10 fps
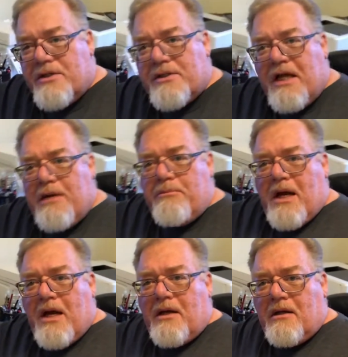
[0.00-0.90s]
just keep
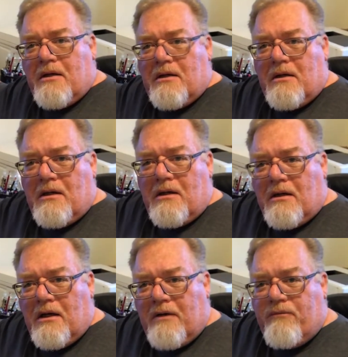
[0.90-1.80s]
my
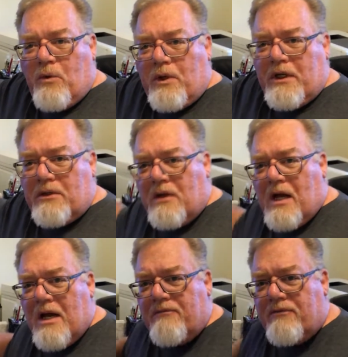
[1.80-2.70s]
4 gig
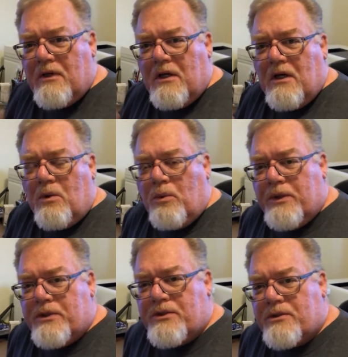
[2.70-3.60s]
drive,
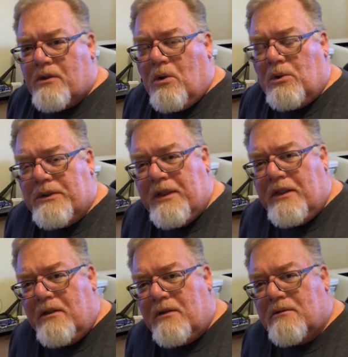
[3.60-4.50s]
which
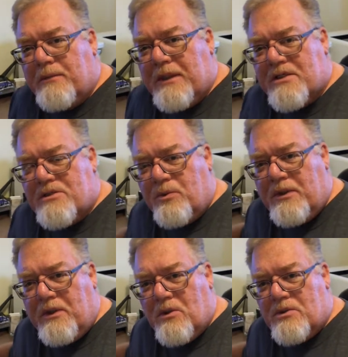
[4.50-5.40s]
only, because of
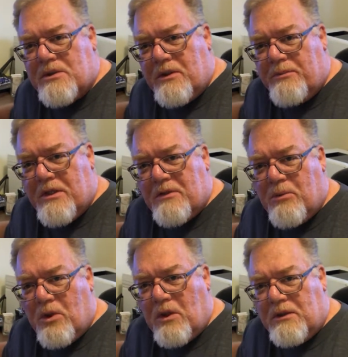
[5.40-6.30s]
Windows and the
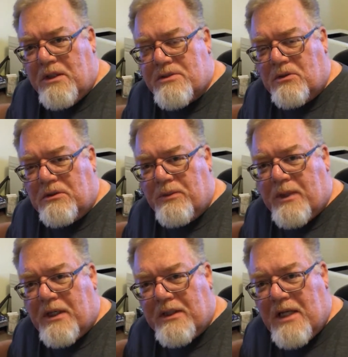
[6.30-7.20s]
motherboard on this, only
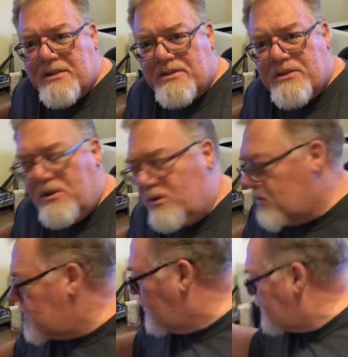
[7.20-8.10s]
recognizes
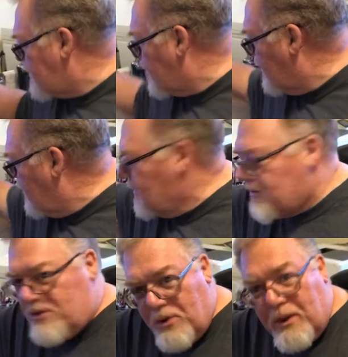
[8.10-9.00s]
2, so it's a 2